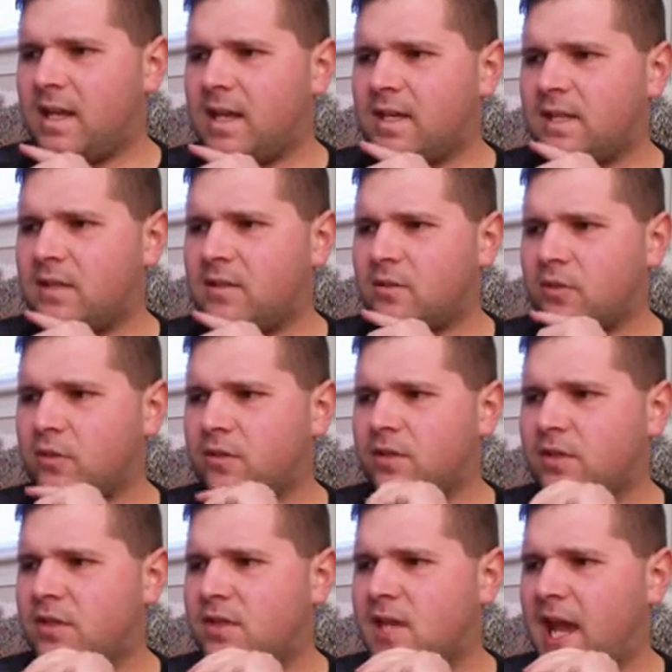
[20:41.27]
it
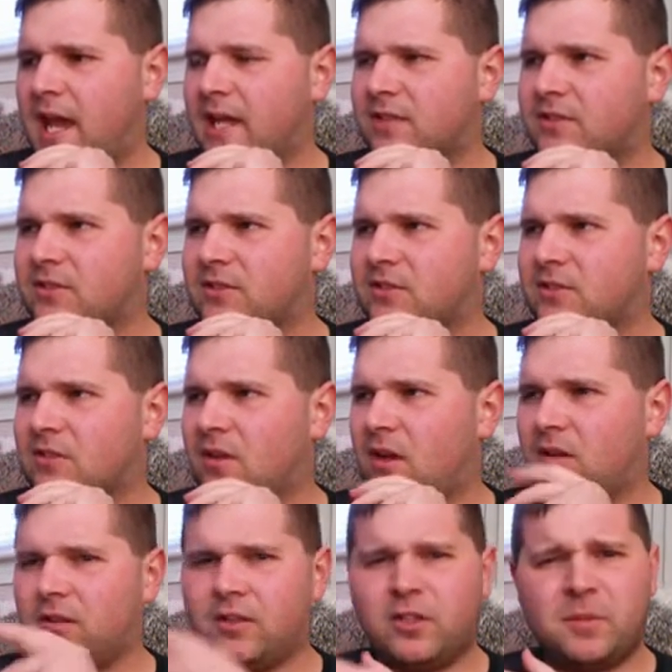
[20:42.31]
either adds
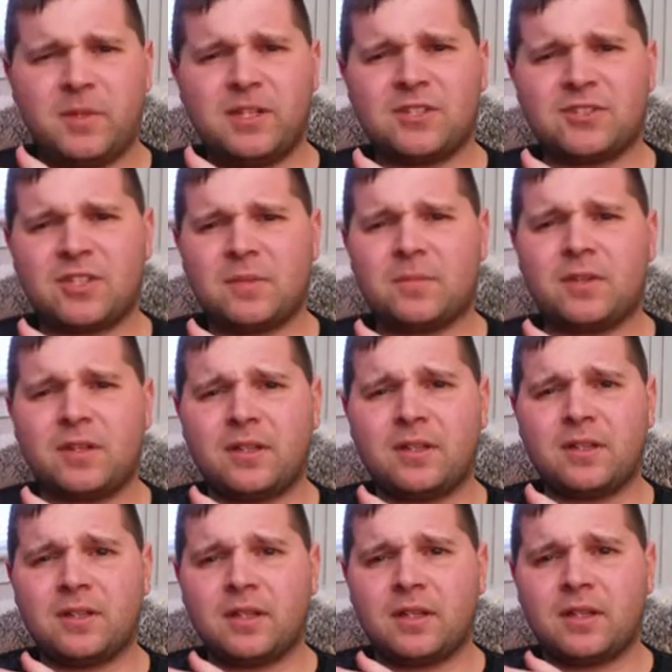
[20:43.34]
a little bit of
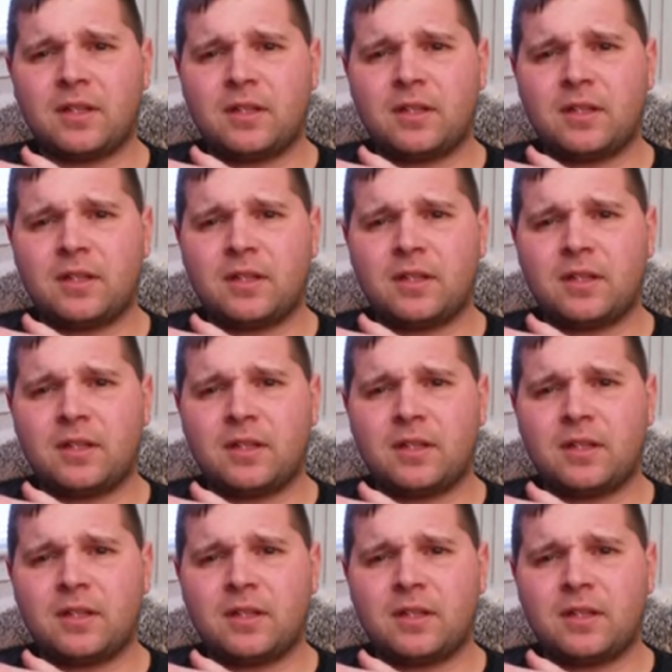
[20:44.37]
something